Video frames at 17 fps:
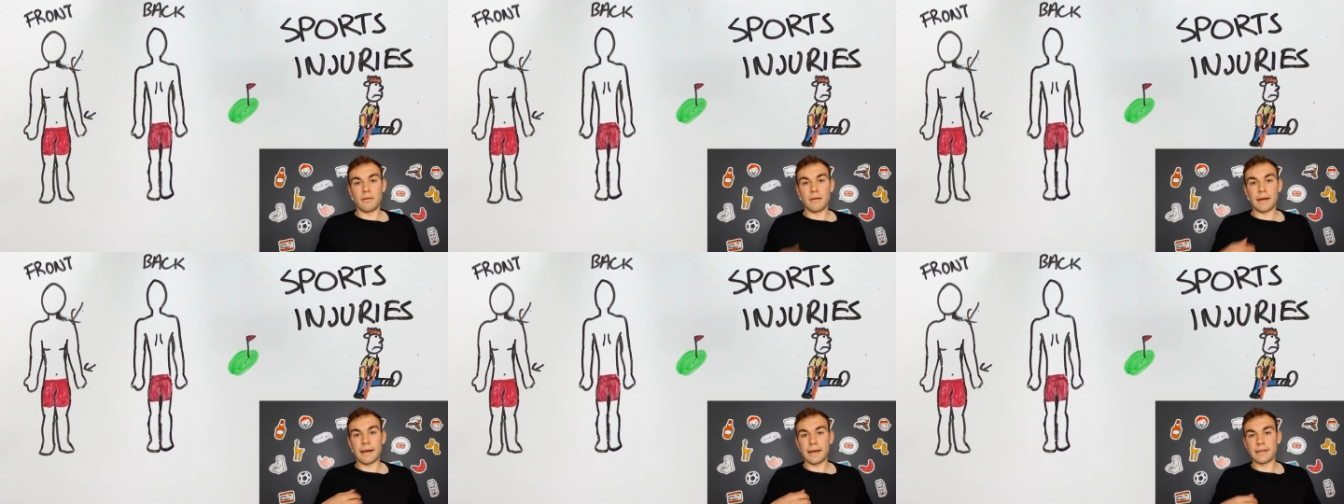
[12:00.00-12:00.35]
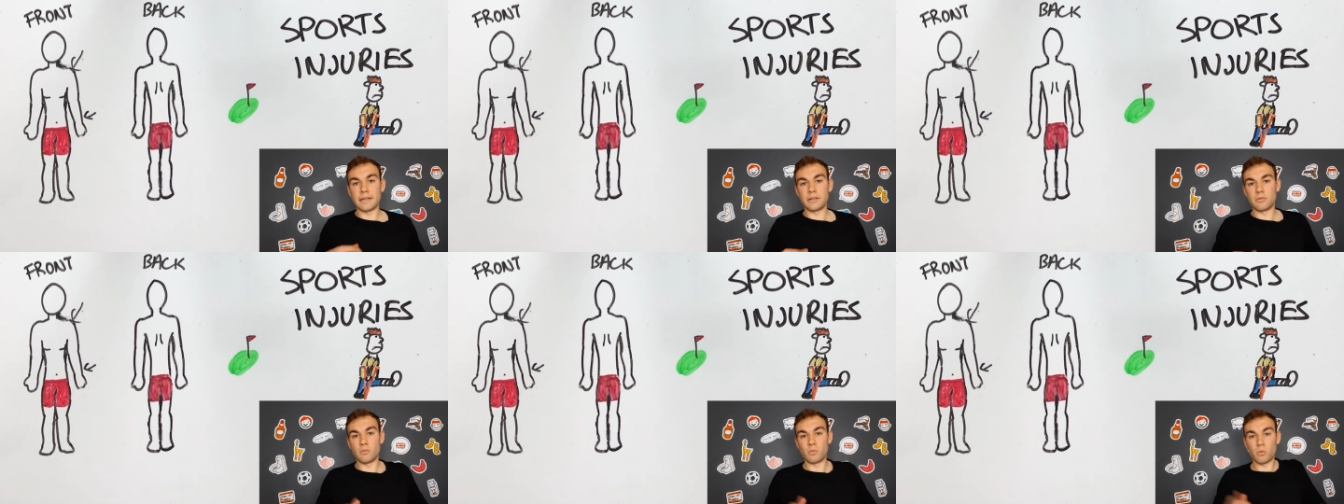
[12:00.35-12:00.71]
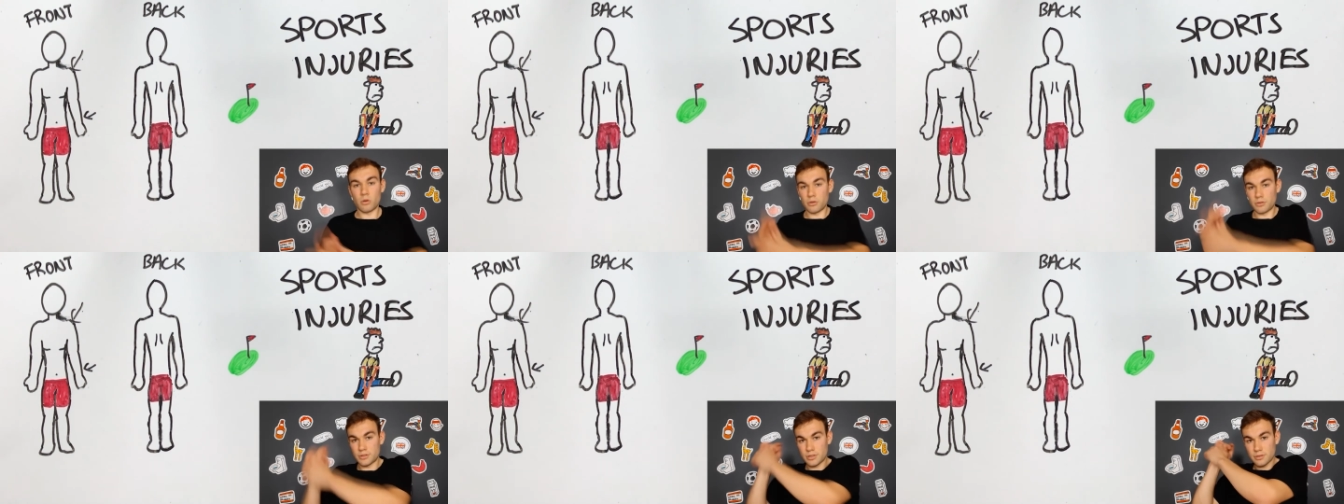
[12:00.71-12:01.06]
I
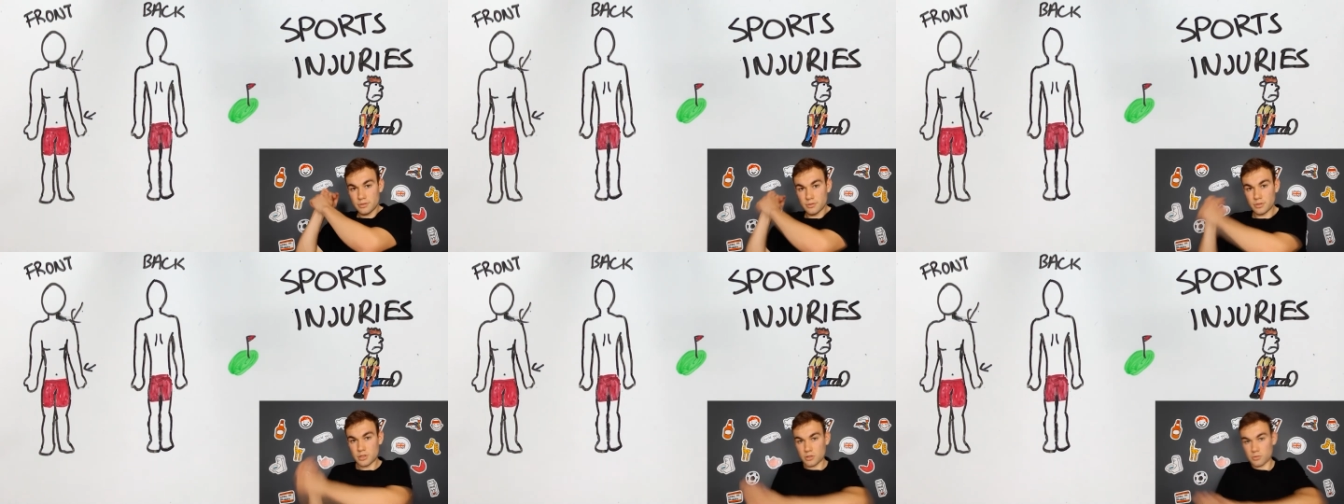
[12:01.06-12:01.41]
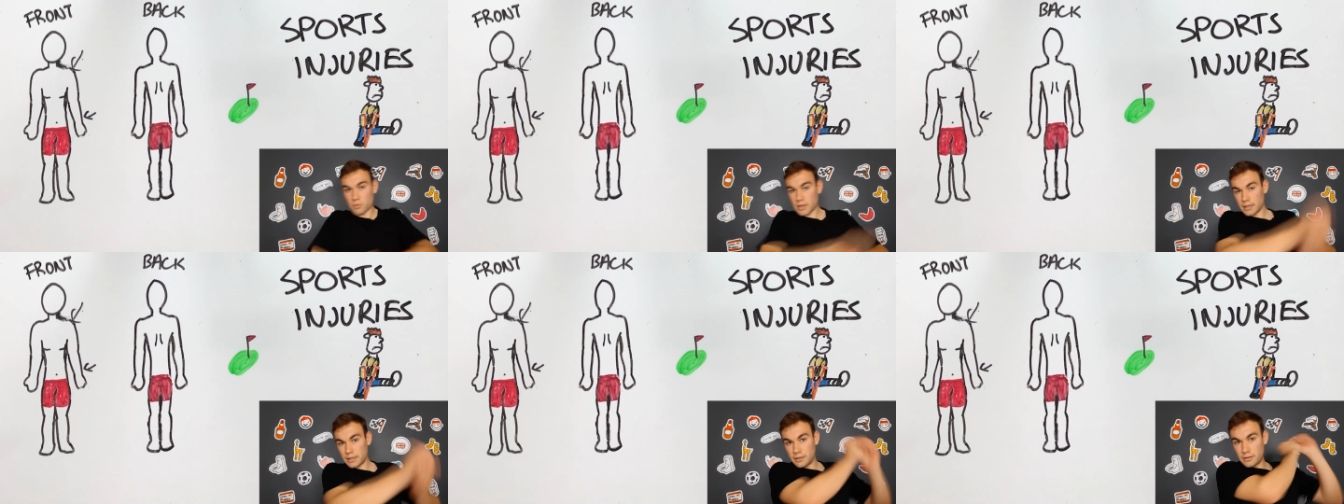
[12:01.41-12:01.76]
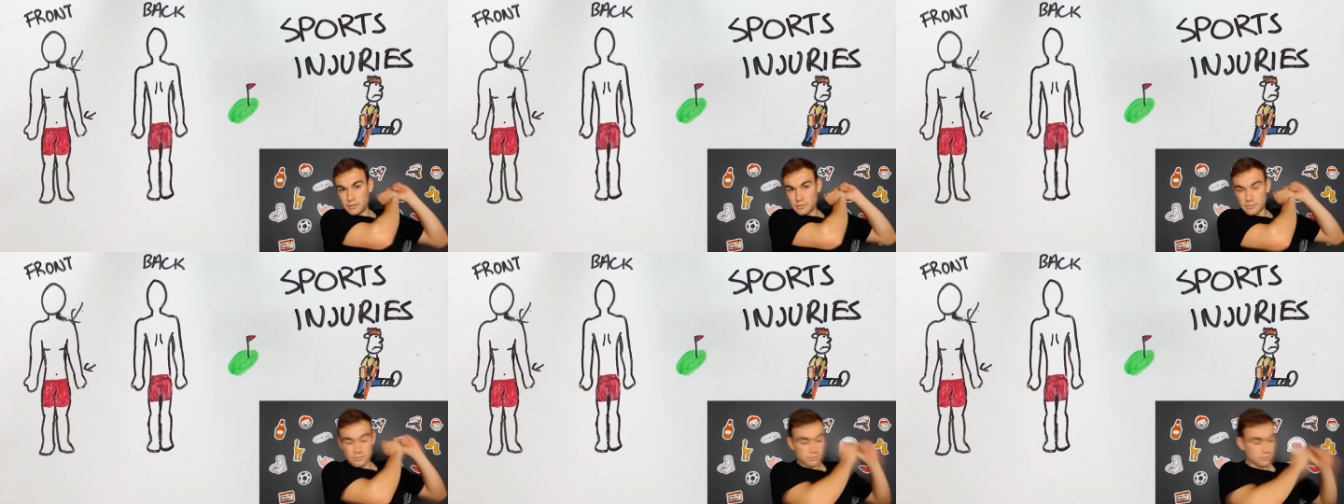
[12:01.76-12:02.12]
was
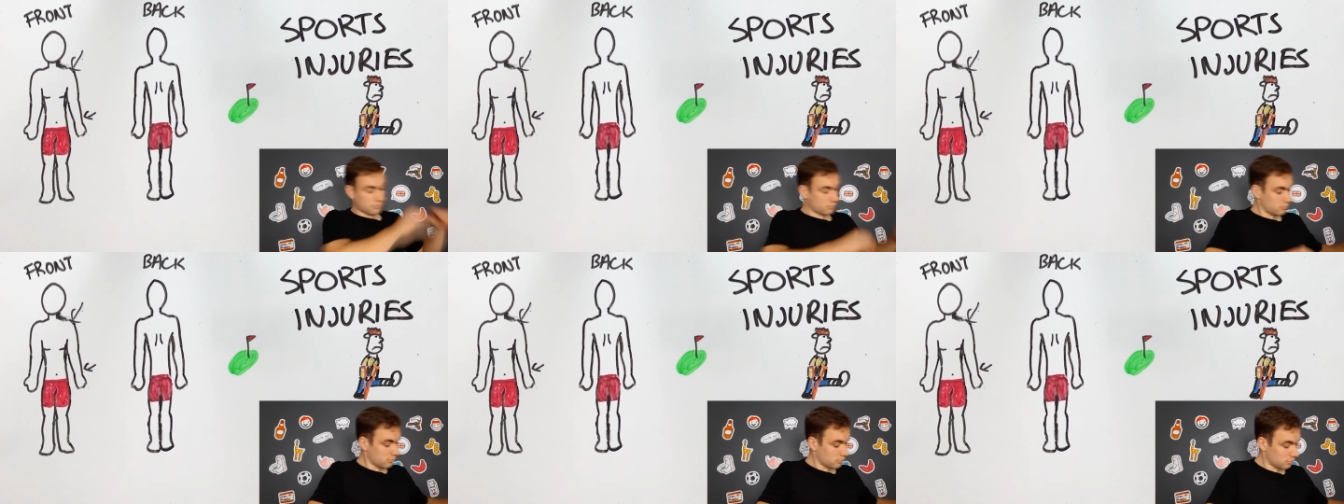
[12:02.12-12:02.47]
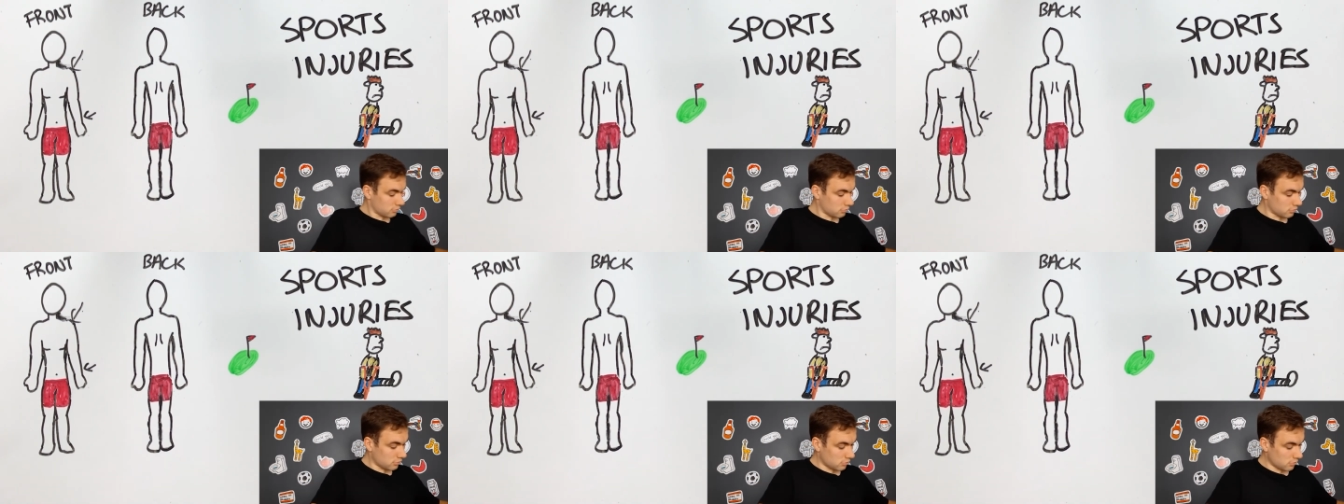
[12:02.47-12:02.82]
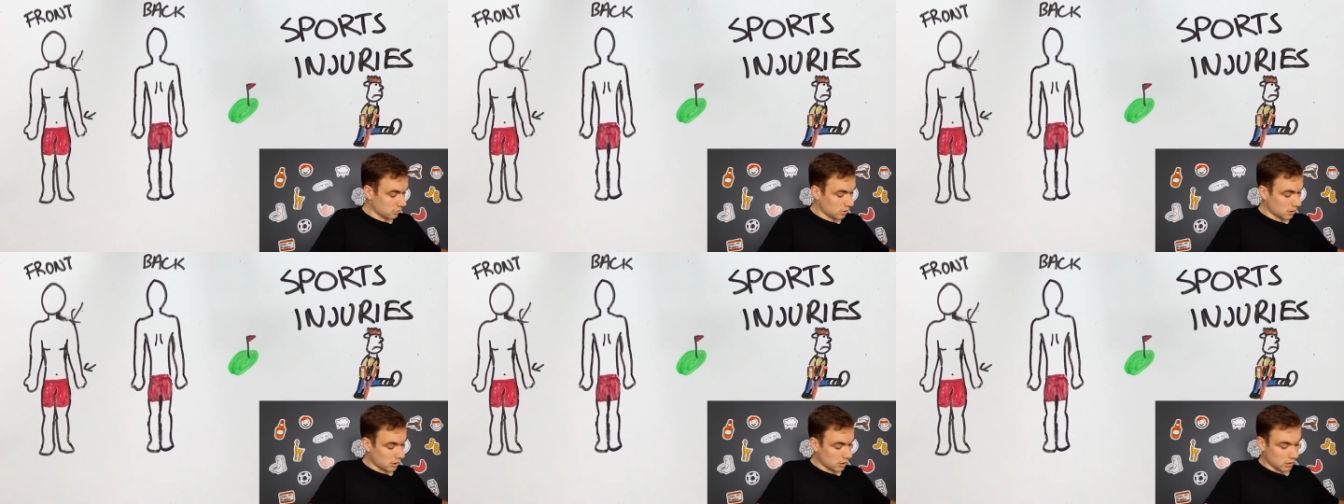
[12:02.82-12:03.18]
swinging
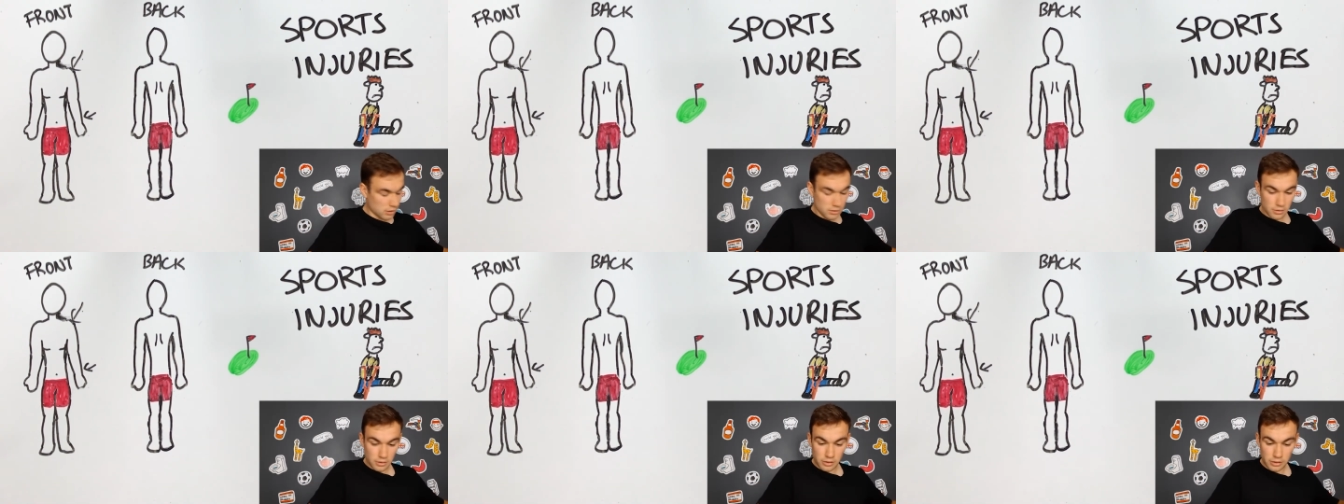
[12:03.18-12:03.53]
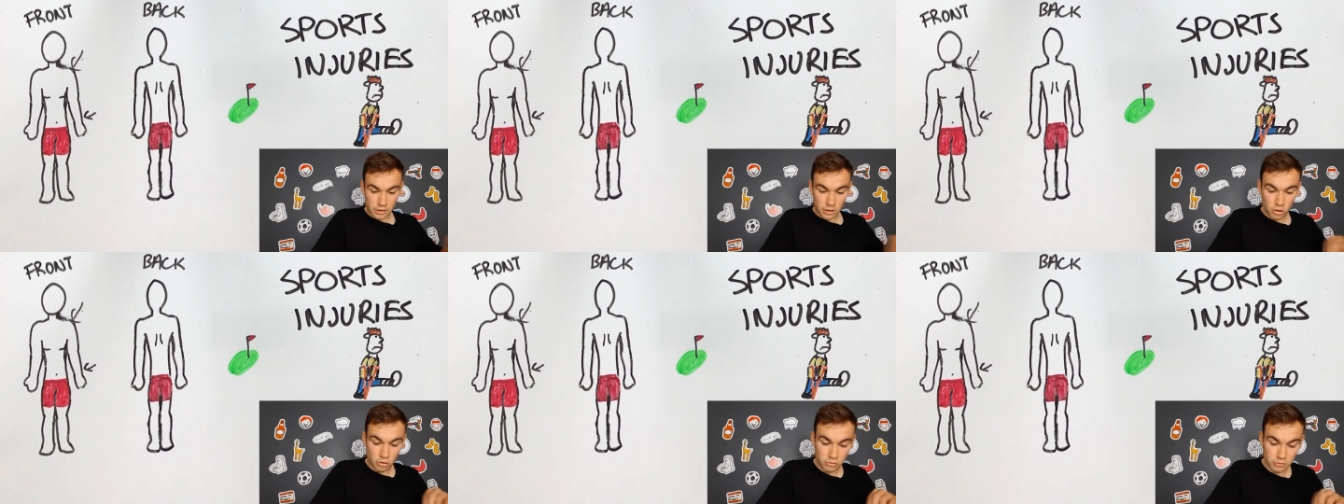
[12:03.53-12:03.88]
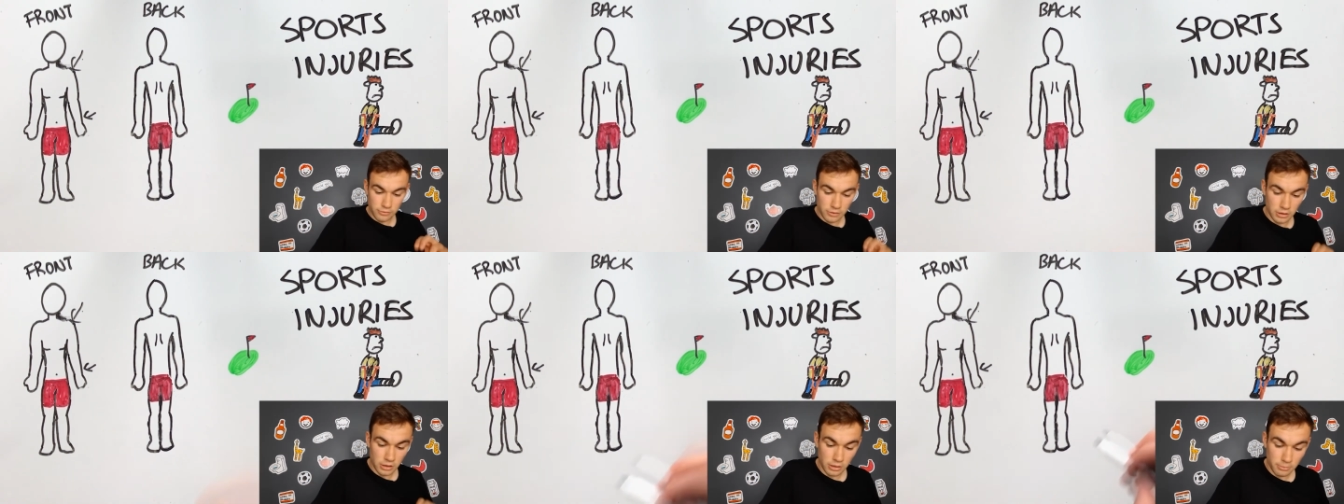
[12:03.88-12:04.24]
the golf
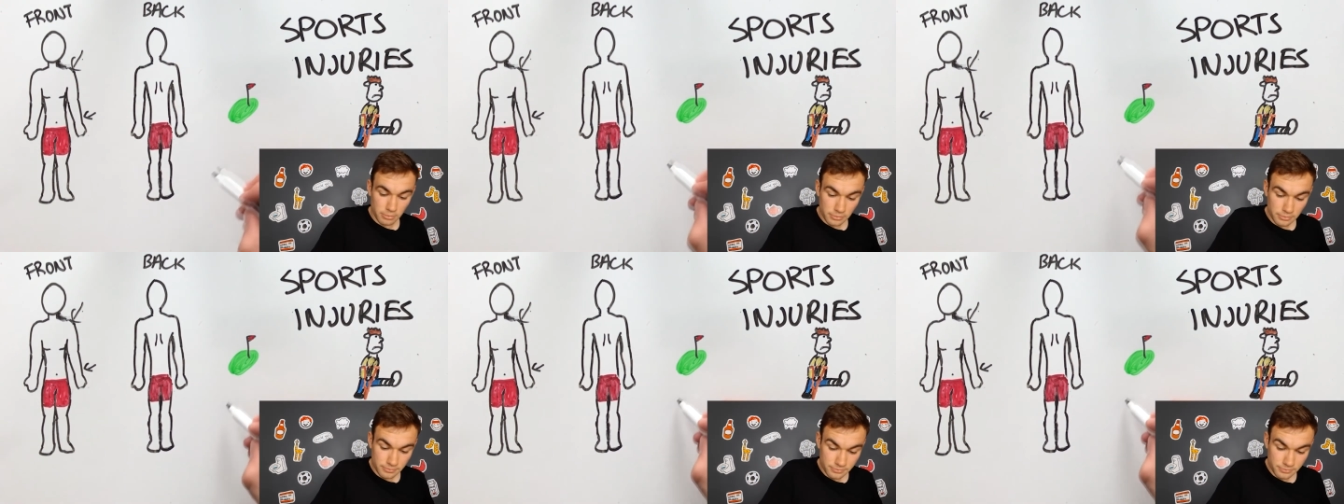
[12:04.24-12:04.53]
club.